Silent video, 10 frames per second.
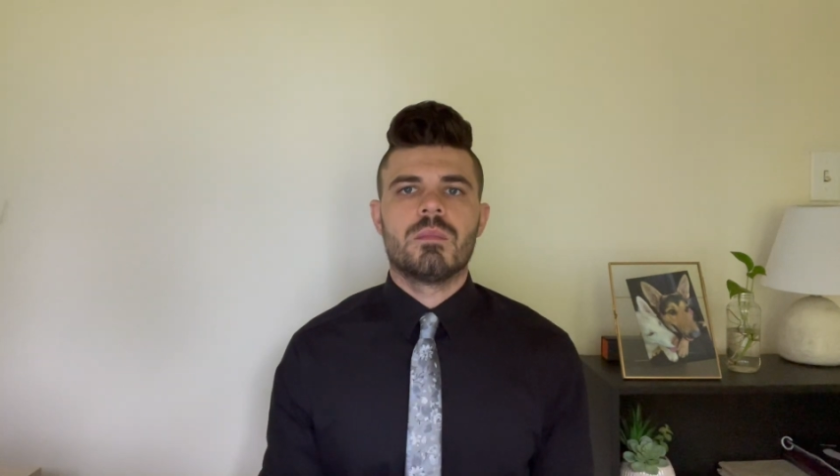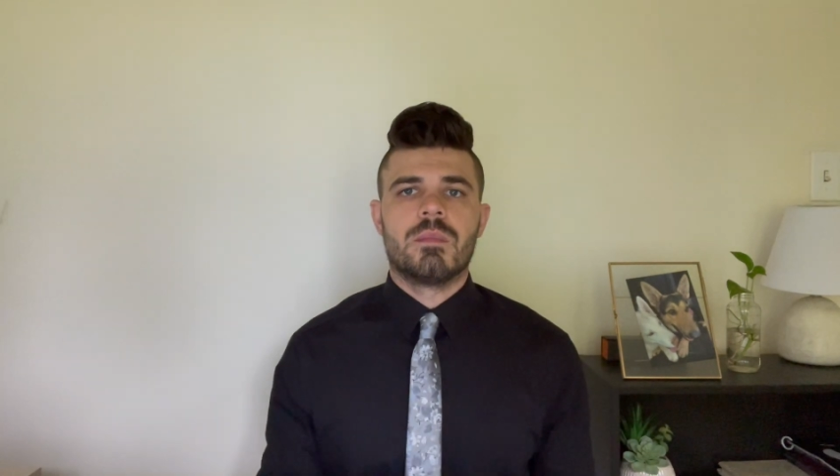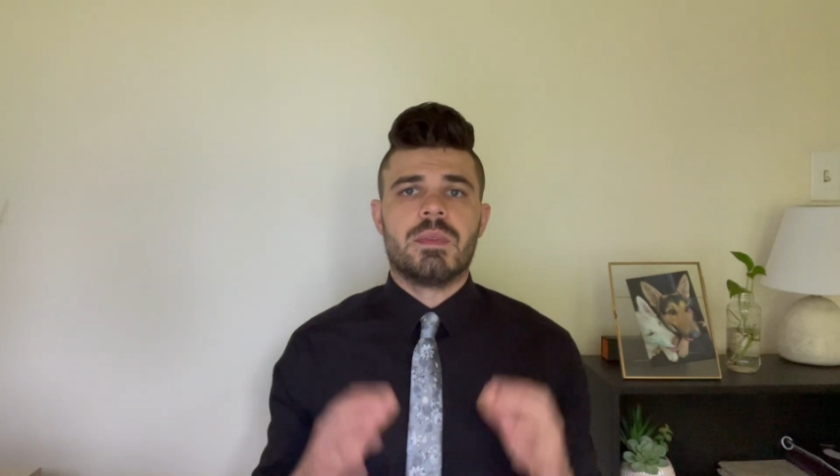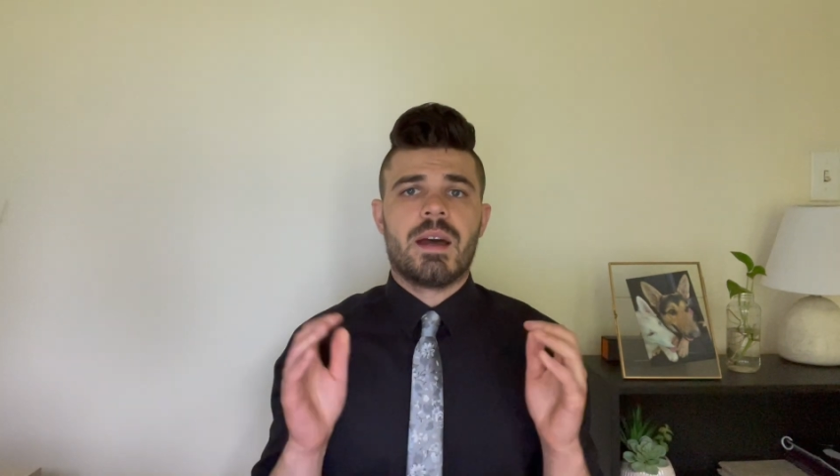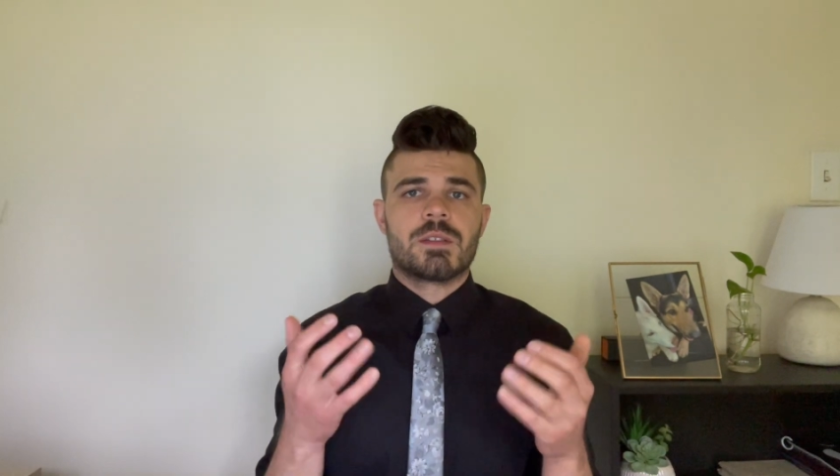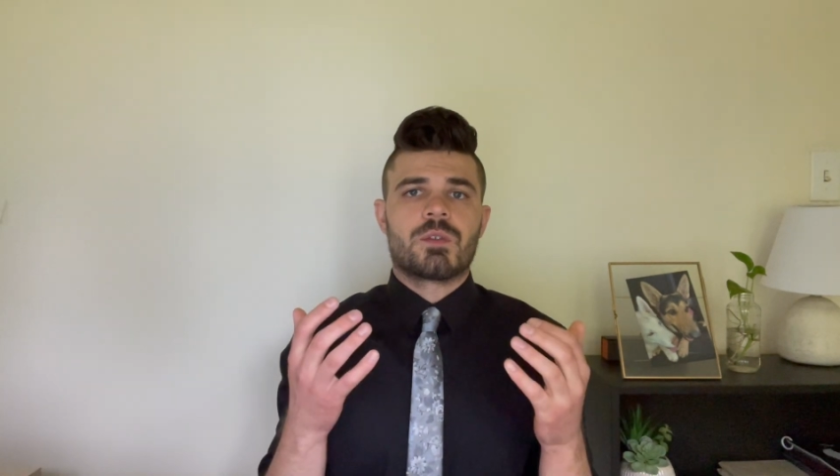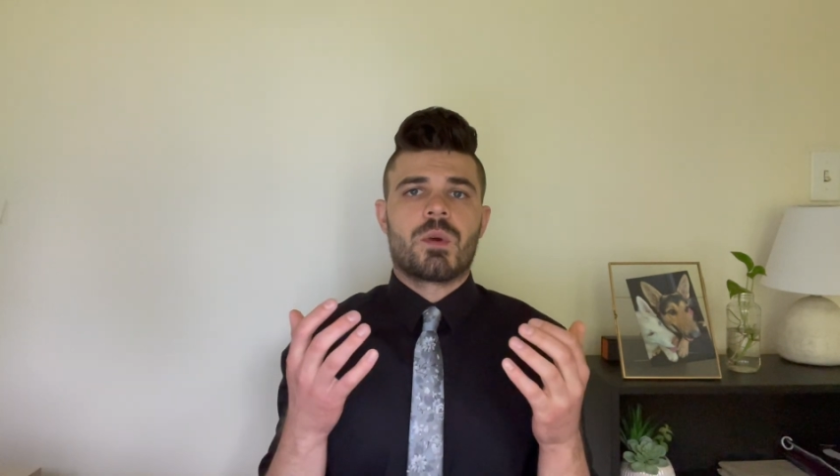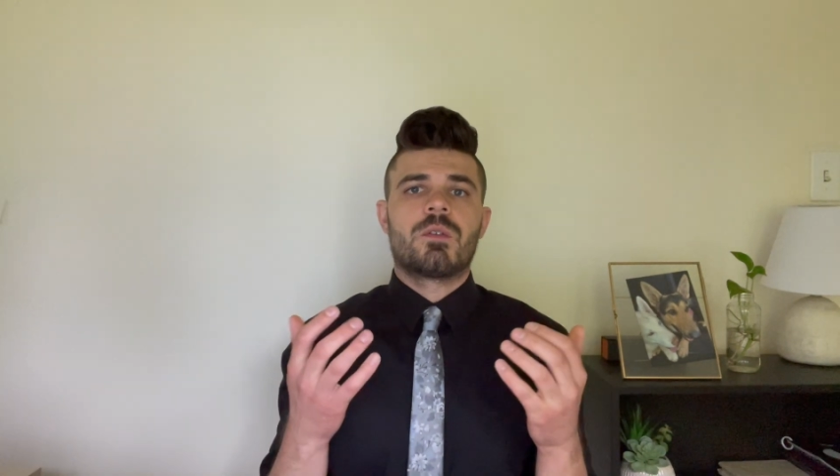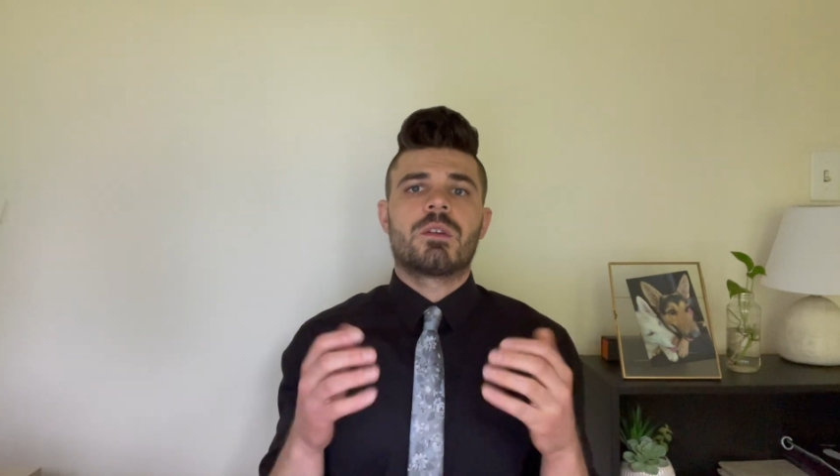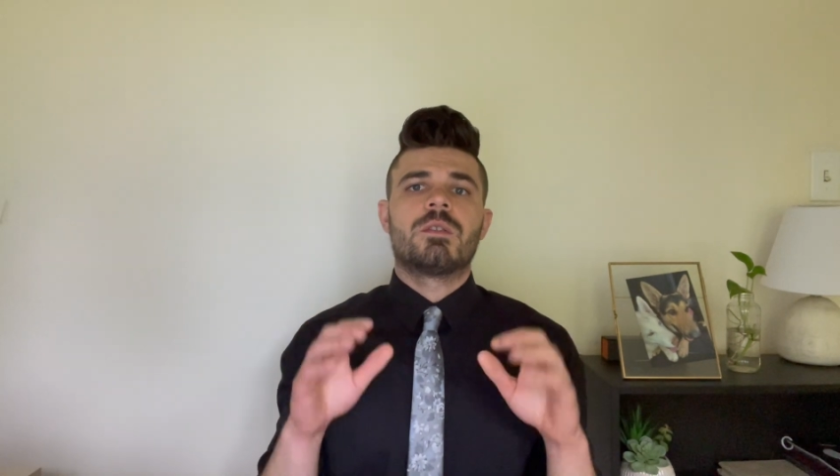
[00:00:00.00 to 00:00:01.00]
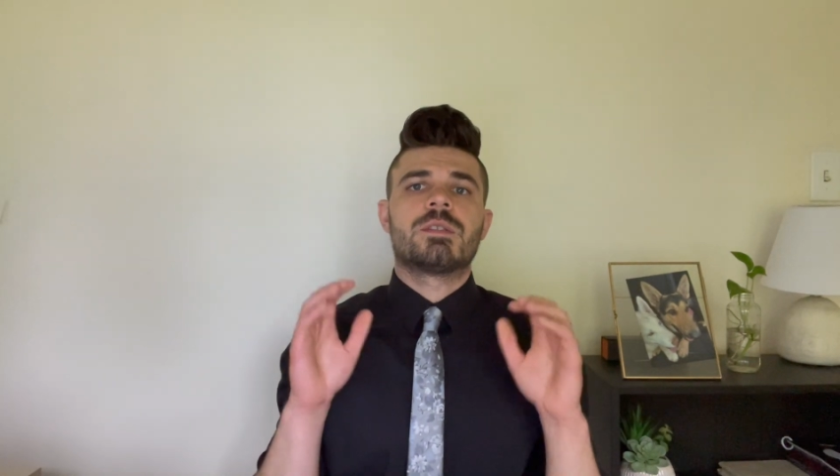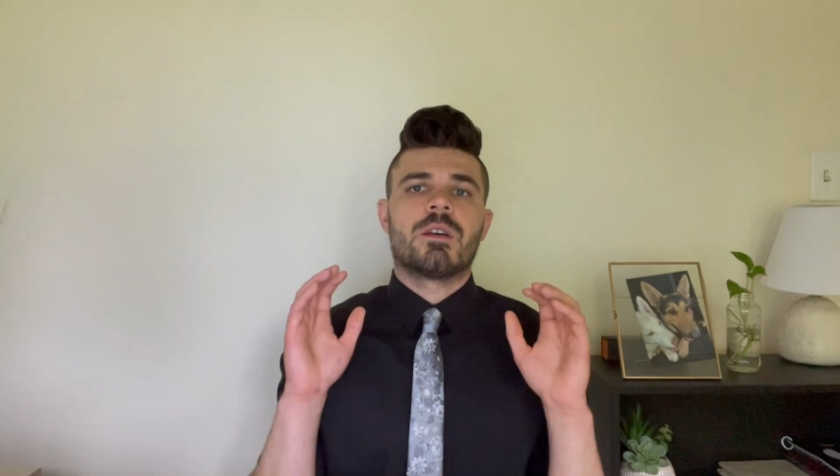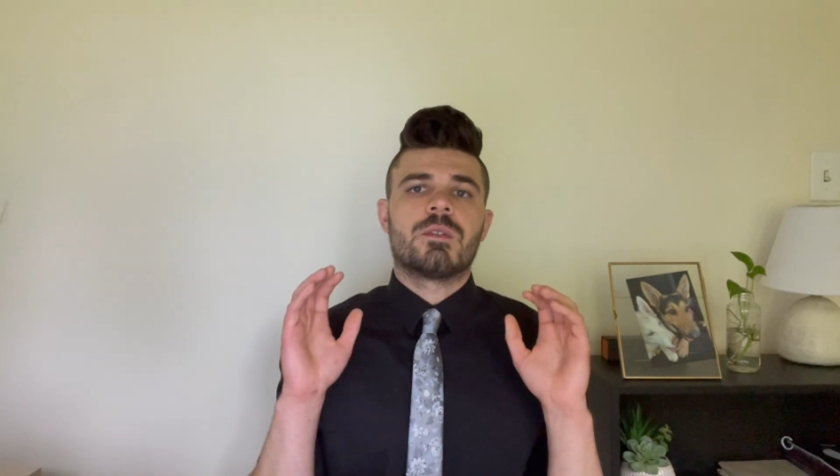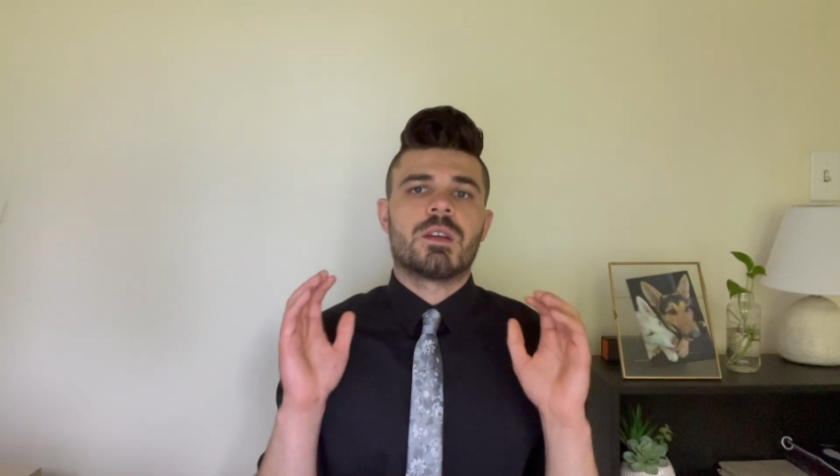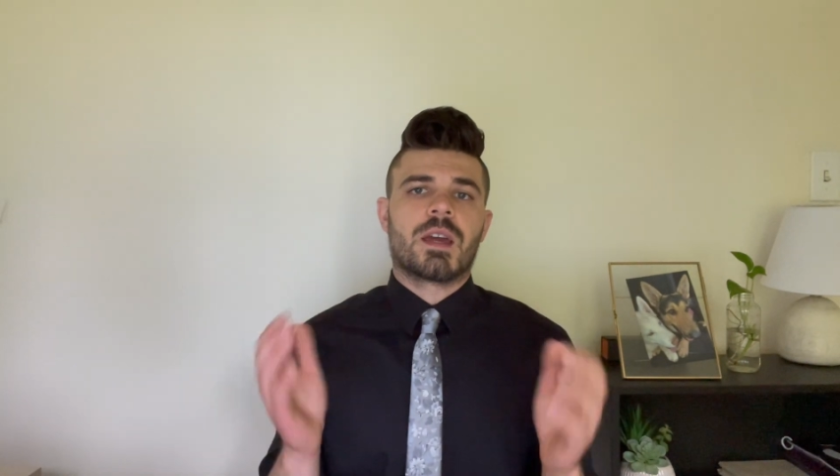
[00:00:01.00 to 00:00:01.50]
Now, surrendering
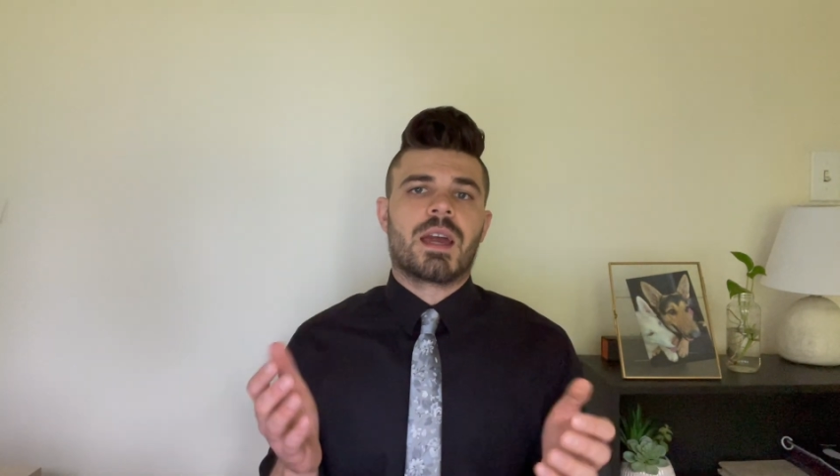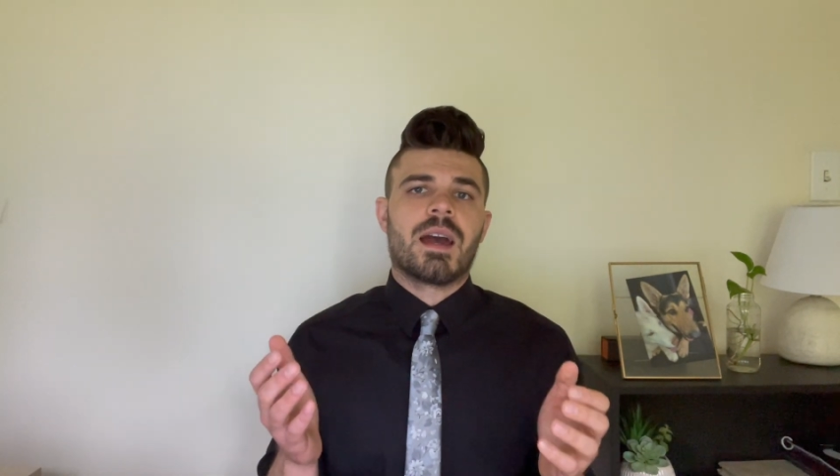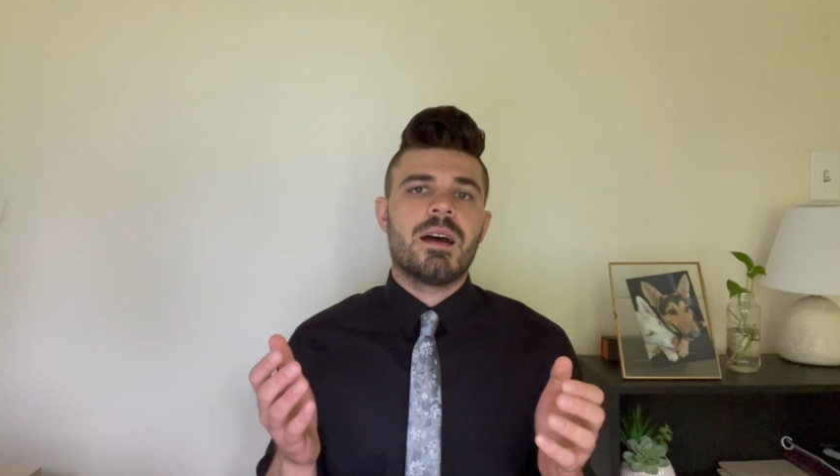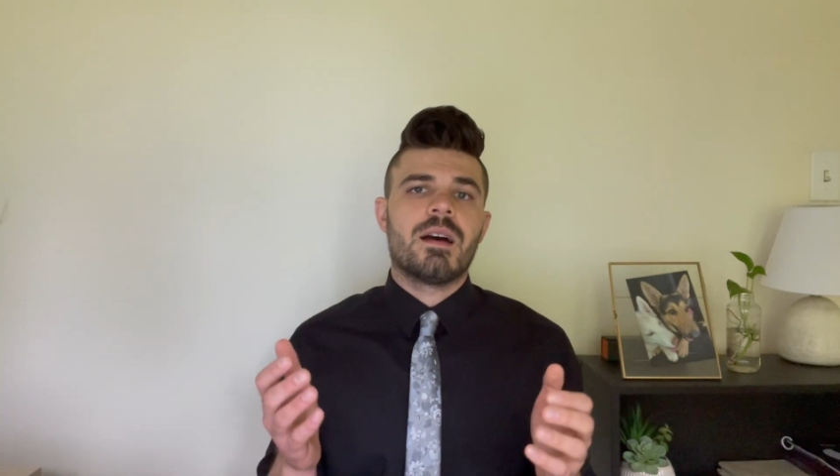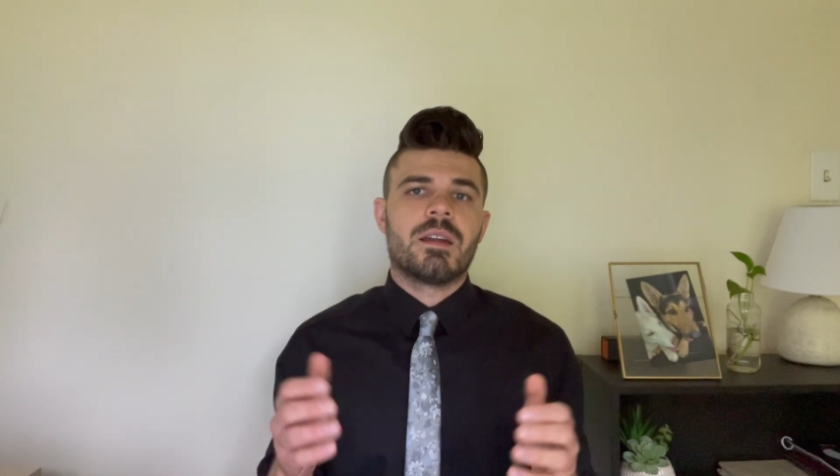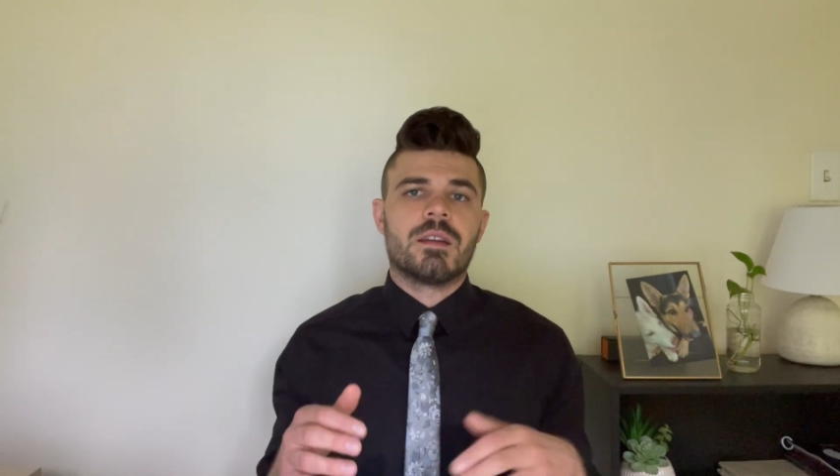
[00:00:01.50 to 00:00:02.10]
yourself to God